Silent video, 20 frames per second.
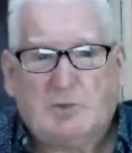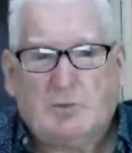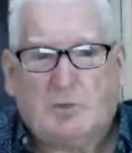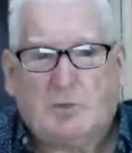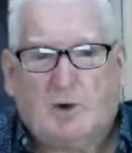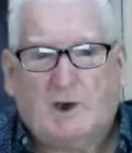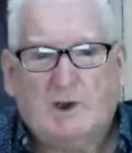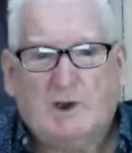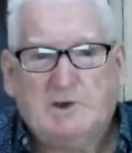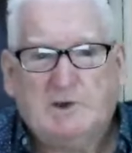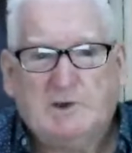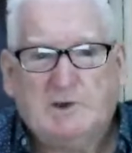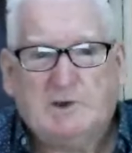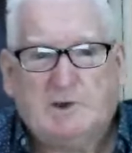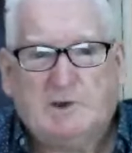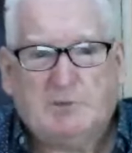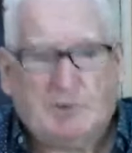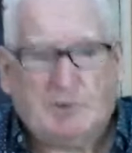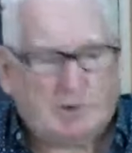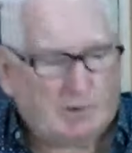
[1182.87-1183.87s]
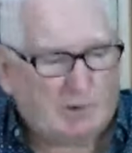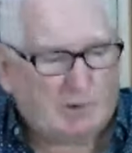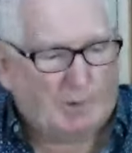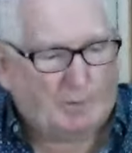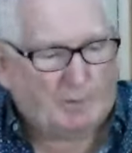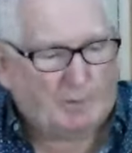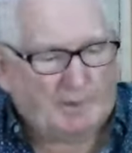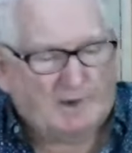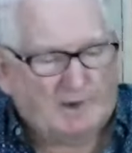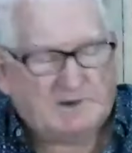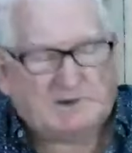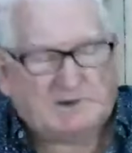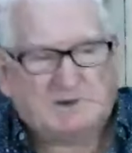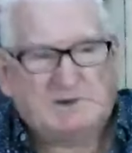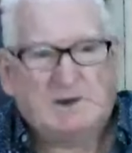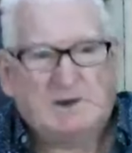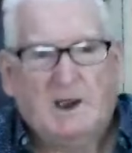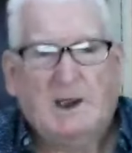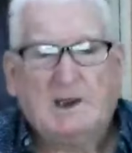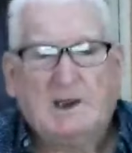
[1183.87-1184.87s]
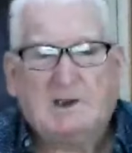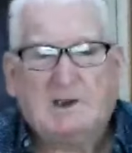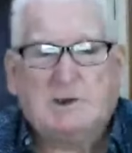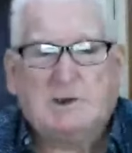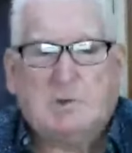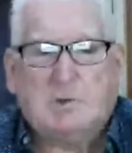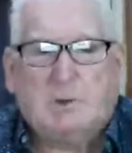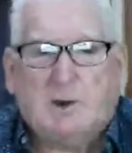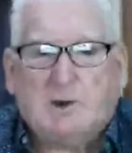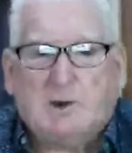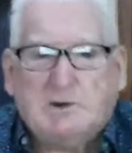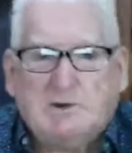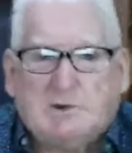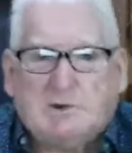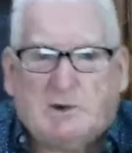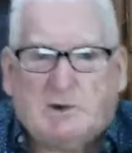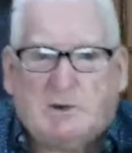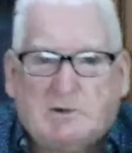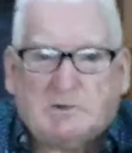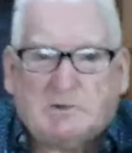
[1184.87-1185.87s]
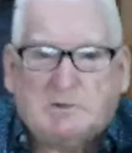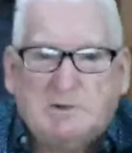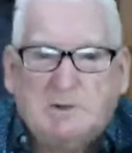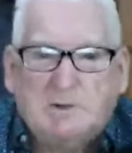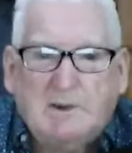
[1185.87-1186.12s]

Why do you give it to corporations? Because you want control.